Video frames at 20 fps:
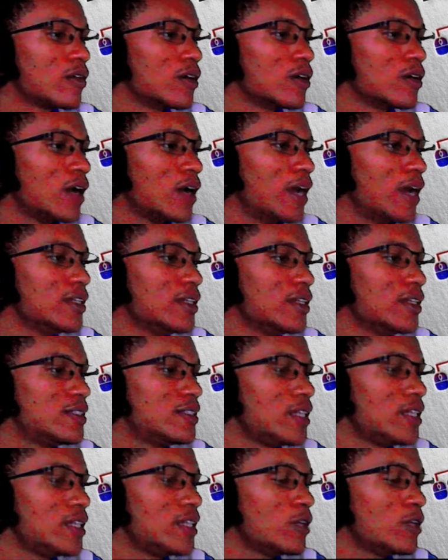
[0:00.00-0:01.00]
And the
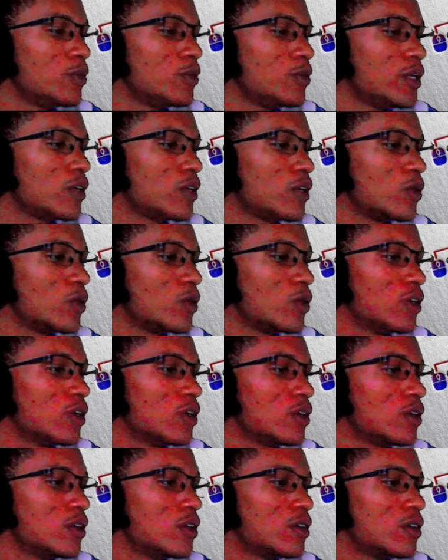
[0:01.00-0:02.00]
D would be equal
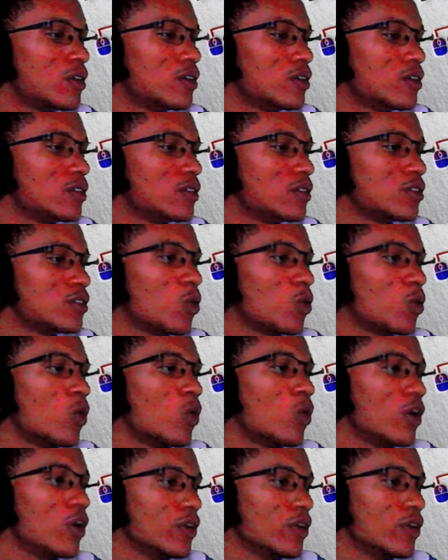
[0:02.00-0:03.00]
to
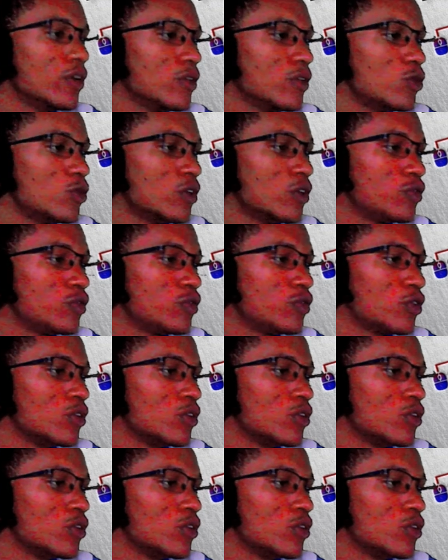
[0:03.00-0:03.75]
1 over 4.